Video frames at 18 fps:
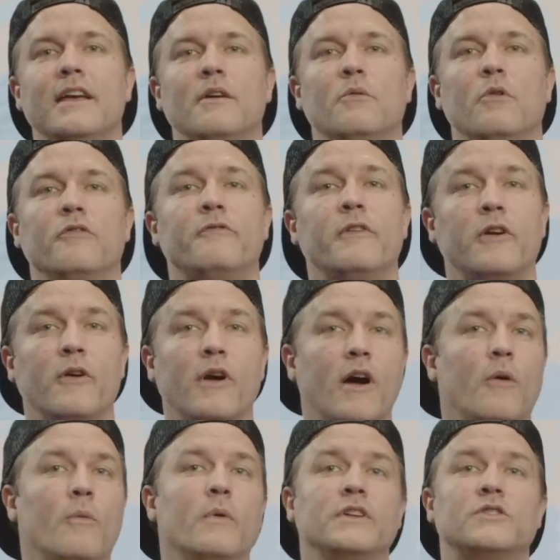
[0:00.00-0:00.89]
We'll figure
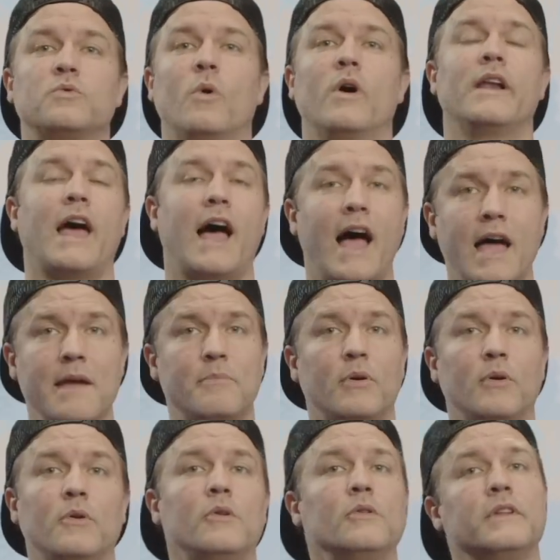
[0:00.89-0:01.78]
out which one I
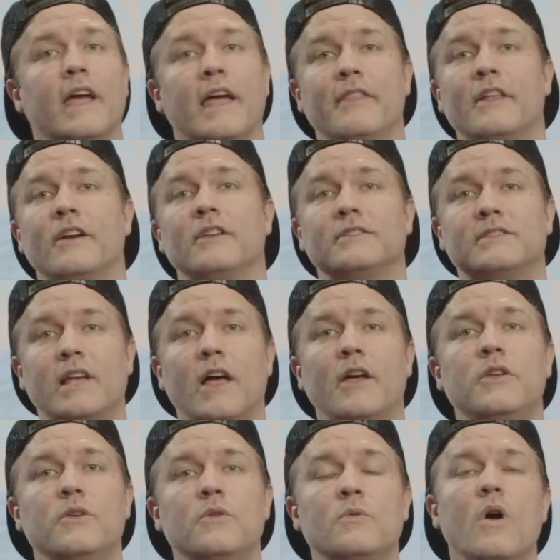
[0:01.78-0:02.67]
pulled, and then I'll tell
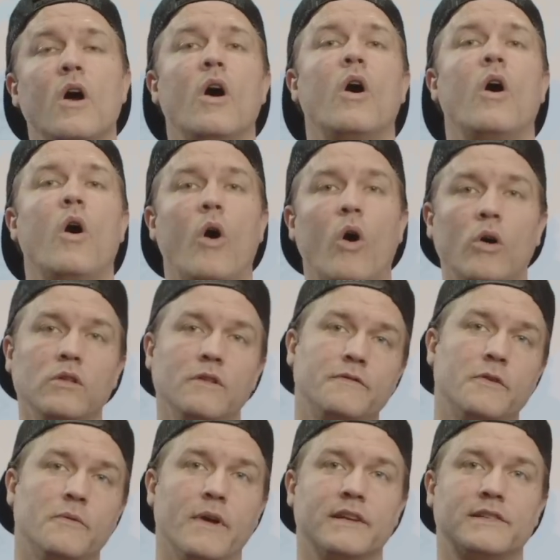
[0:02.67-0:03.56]
you all of
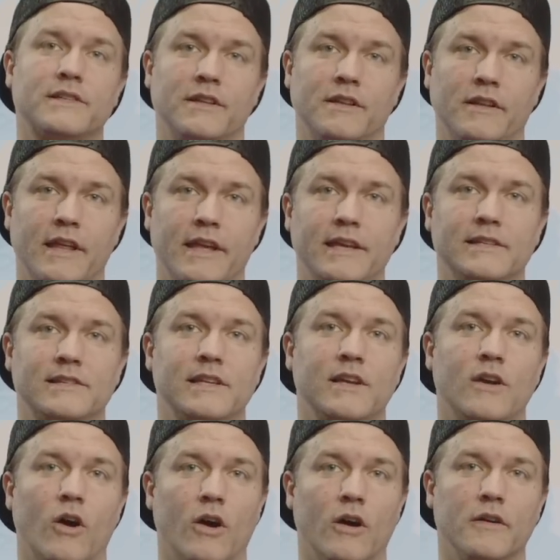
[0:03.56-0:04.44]
the rest of the legacy
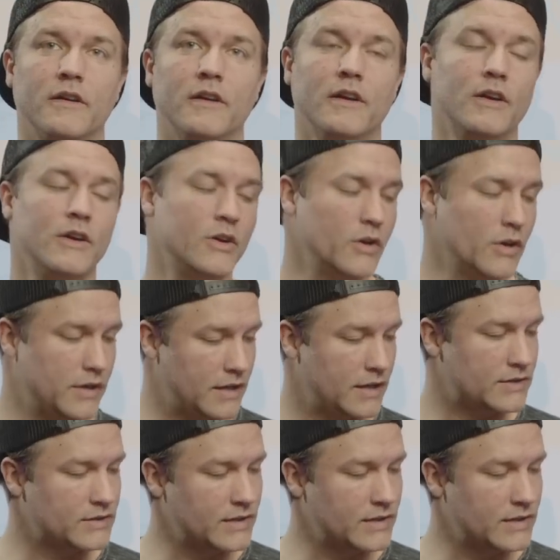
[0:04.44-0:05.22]
card goodness.